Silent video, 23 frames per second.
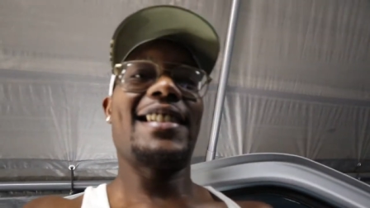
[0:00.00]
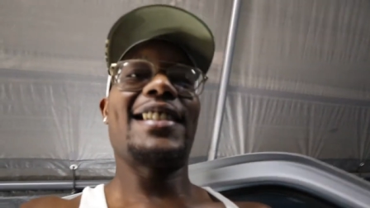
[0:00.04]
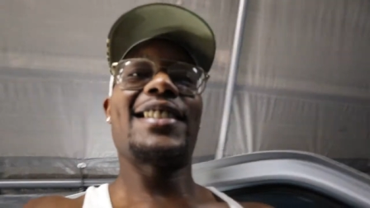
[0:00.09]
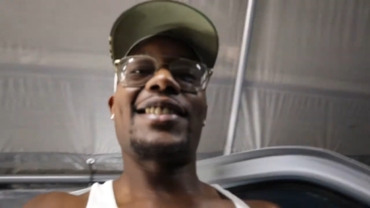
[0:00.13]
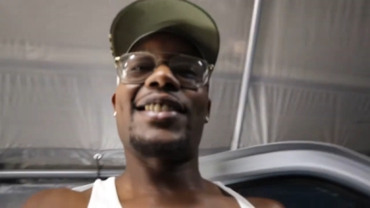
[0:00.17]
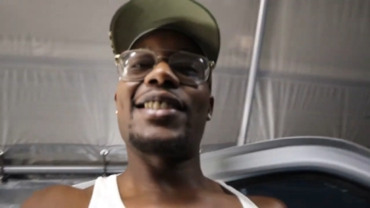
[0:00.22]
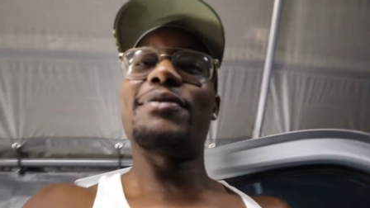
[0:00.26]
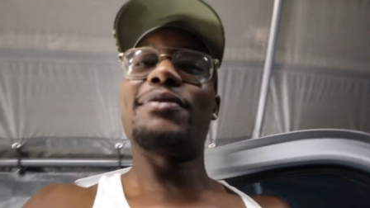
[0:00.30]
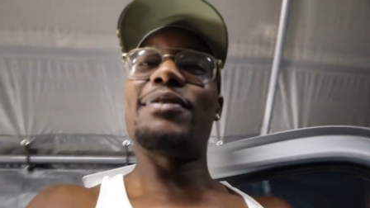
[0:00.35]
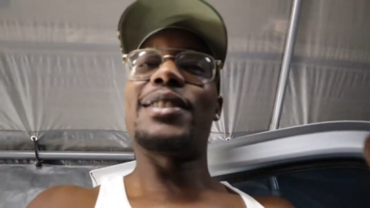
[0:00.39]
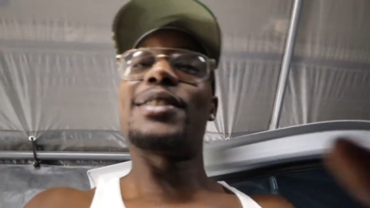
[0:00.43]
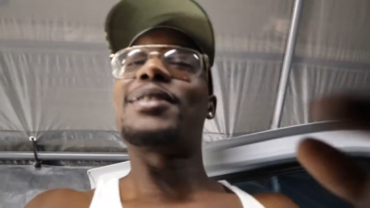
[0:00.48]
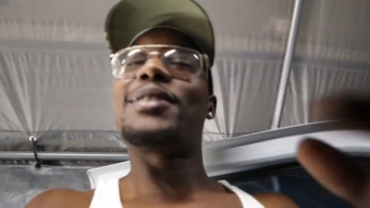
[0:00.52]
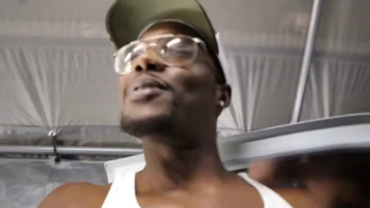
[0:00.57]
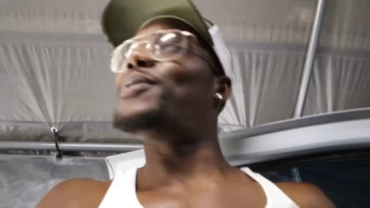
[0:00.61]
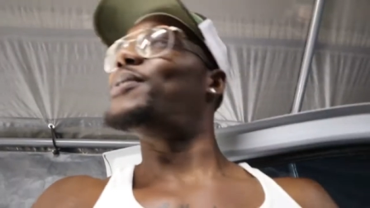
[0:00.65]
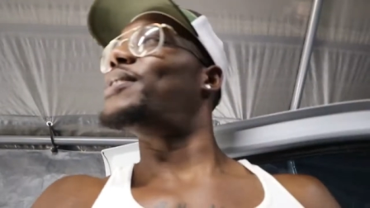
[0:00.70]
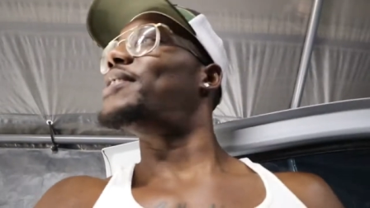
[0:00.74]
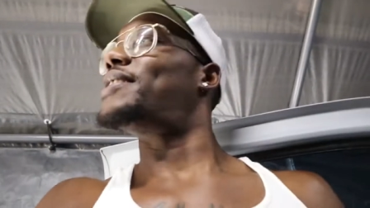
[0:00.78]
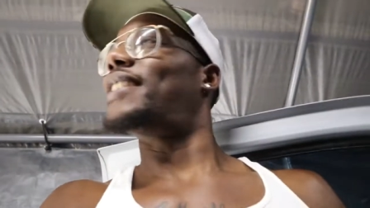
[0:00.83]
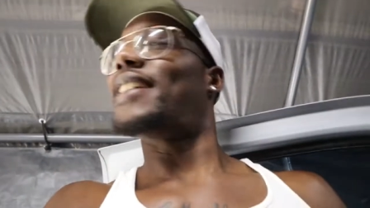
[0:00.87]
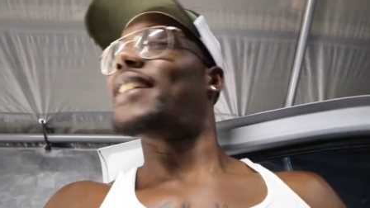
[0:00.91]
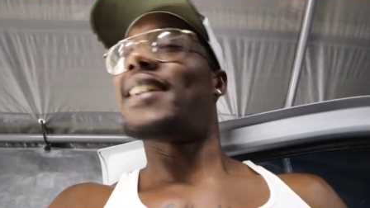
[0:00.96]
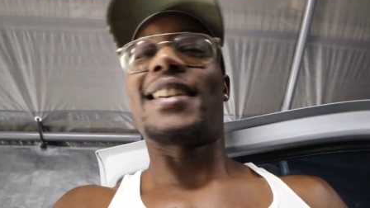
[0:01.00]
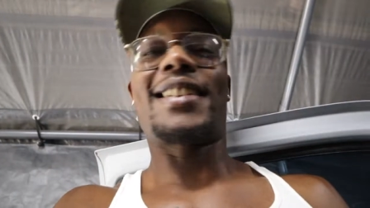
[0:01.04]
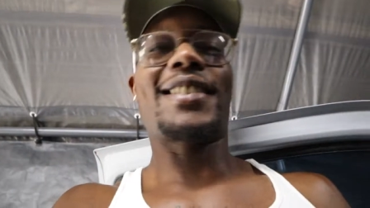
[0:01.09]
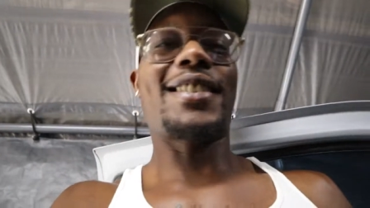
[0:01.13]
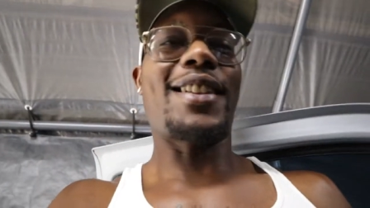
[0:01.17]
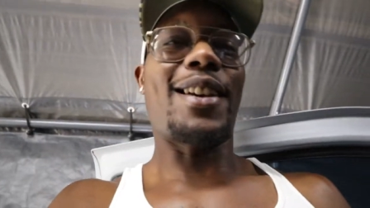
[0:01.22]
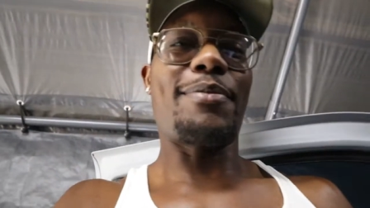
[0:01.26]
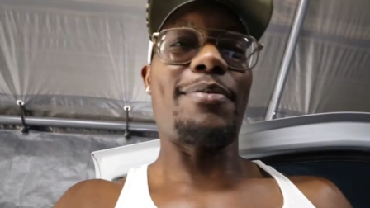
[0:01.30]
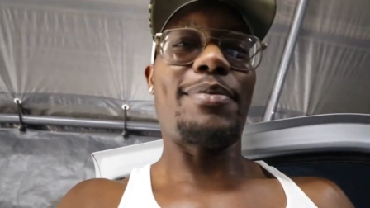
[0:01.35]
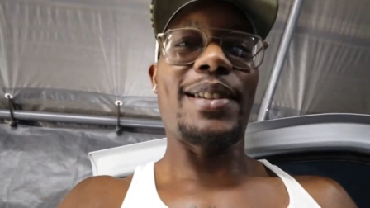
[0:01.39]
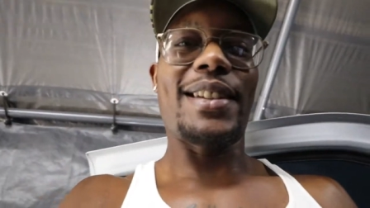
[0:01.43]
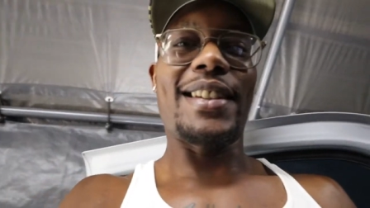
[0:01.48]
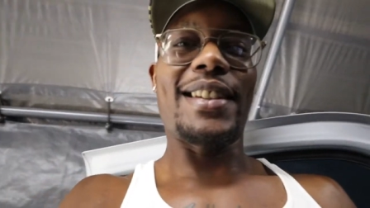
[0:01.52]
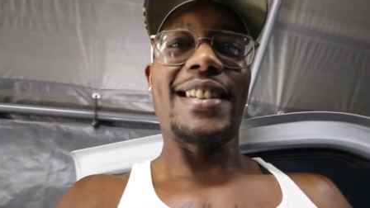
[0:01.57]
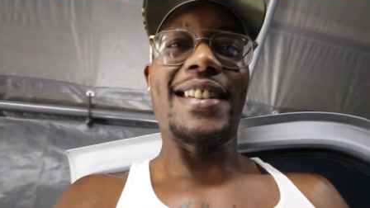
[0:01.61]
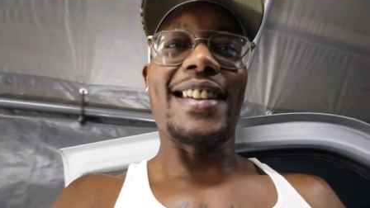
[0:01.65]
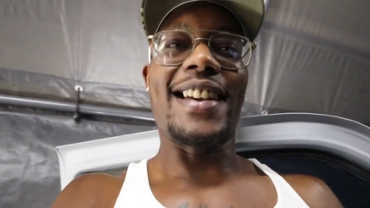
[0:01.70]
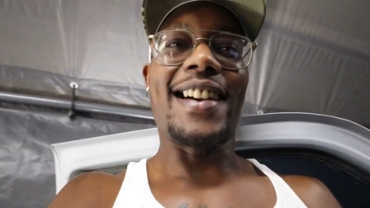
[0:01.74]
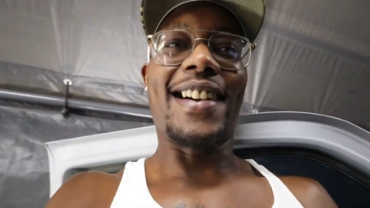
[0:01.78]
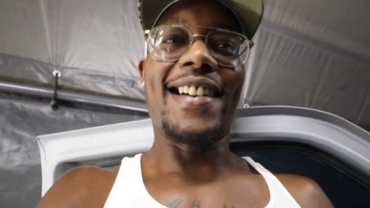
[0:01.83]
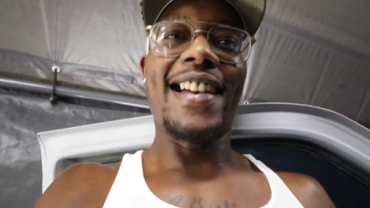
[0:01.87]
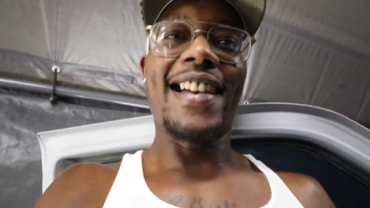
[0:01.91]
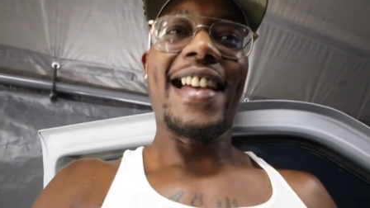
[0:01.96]
Let's see if we can tune this thing and stop
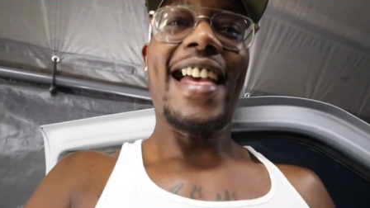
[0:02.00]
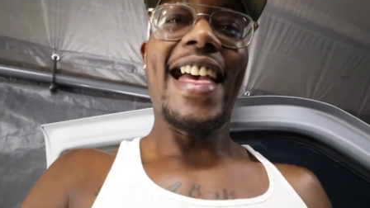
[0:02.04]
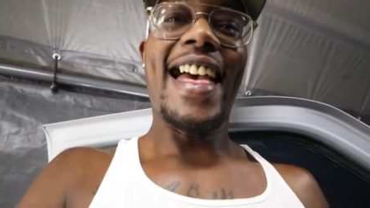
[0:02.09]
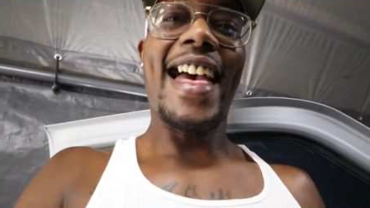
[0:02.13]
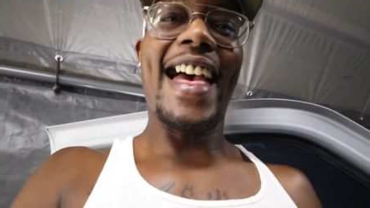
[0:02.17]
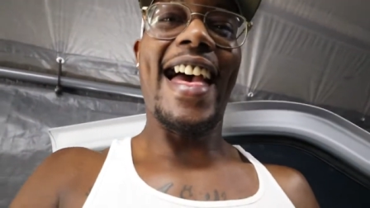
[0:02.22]
playing, y'all.